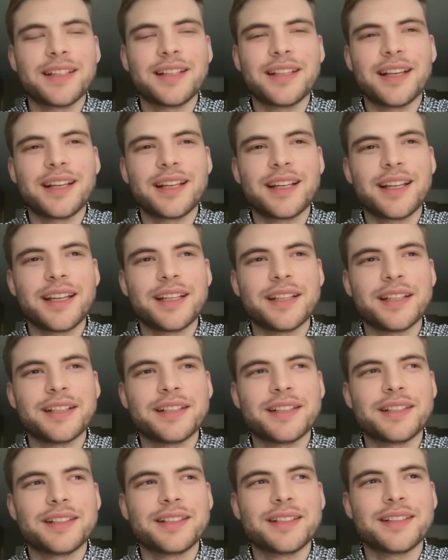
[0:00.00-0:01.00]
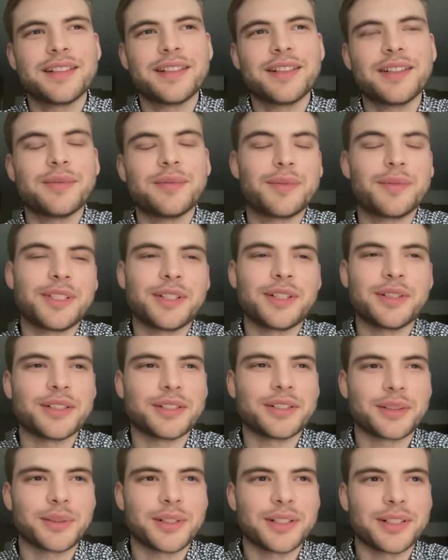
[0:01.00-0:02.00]
In that case, they're
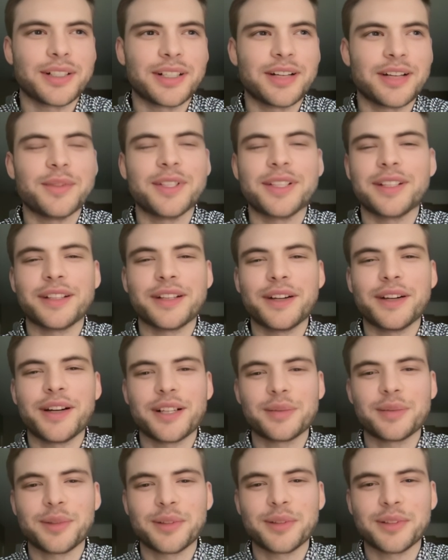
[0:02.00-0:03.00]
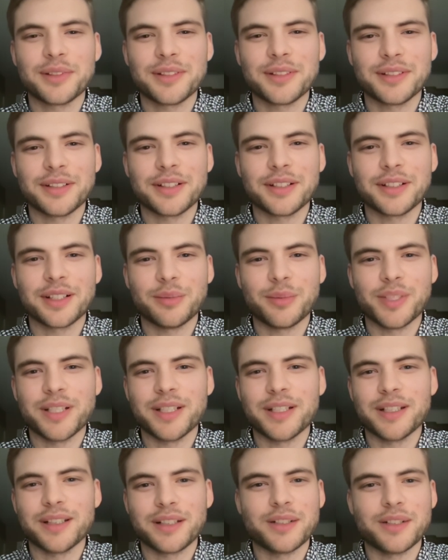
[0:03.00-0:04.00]
just going to come into the hospital and they're going to
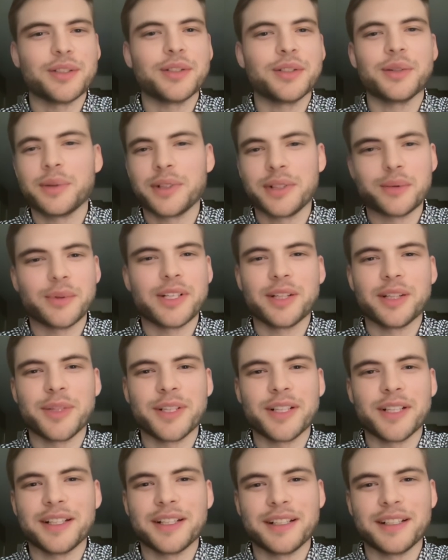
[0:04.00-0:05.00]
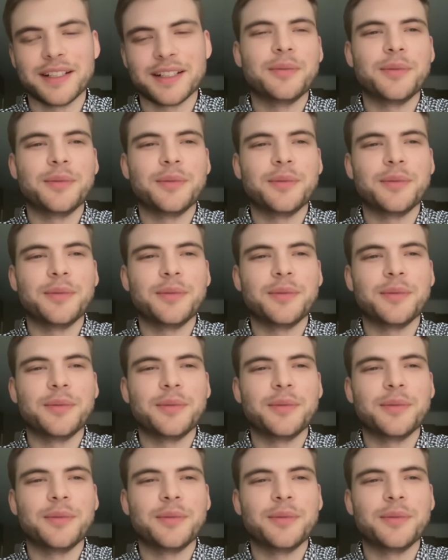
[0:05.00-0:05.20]
be continually readmitted,